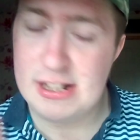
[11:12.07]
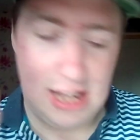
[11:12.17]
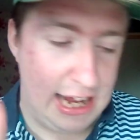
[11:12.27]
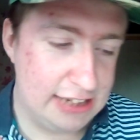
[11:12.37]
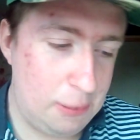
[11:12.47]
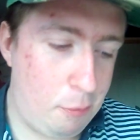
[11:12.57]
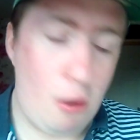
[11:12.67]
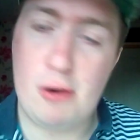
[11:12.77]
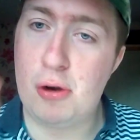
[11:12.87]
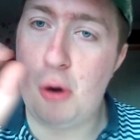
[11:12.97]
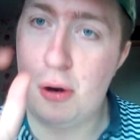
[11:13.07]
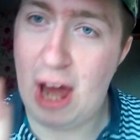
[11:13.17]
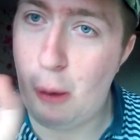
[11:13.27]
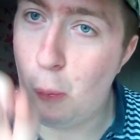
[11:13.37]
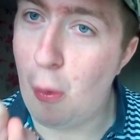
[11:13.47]
had to put not that
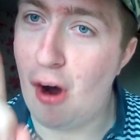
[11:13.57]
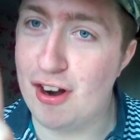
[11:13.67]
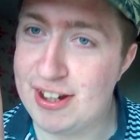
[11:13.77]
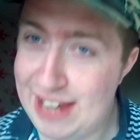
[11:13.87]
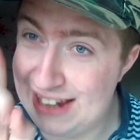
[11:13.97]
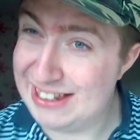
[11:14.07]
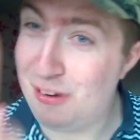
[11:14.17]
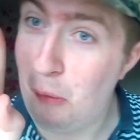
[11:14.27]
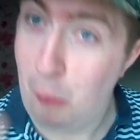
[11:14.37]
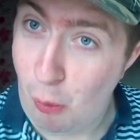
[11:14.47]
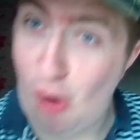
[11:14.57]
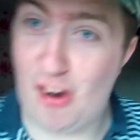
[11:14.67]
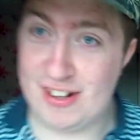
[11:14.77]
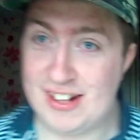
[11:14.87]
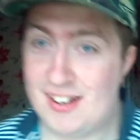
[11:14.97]
one, that little
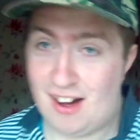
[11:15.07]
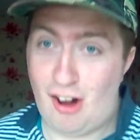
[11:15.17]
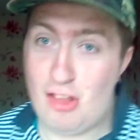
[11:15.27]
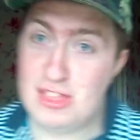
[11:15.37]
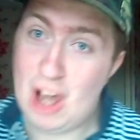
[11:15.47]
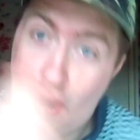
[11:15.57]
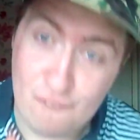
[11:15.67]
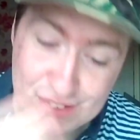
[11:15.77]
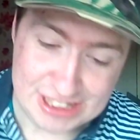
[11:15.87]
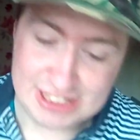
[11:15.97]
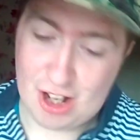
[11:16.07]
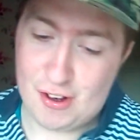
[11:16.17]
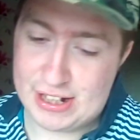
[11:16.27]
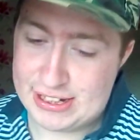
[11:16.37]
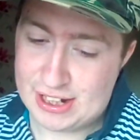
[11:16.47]
one, on the other
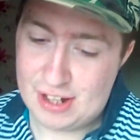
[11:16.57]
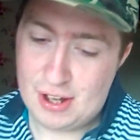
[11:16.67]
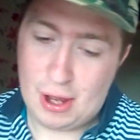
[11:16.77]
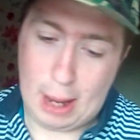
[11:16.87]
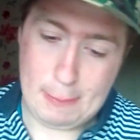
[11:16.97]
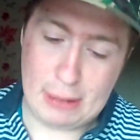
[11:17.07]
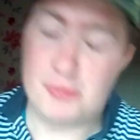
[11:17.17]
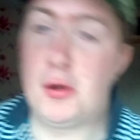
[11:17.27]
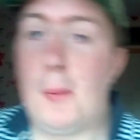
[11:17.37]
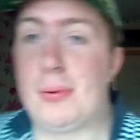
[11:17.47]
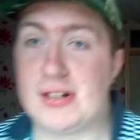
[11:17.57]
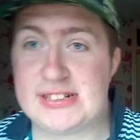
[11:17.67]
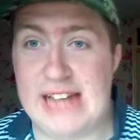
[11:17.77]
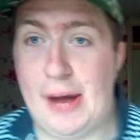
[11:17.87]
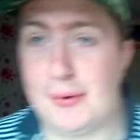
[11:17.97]
side, about two blocks
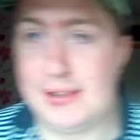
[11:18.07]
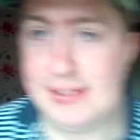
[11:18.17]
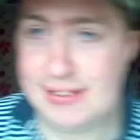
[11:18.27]
down.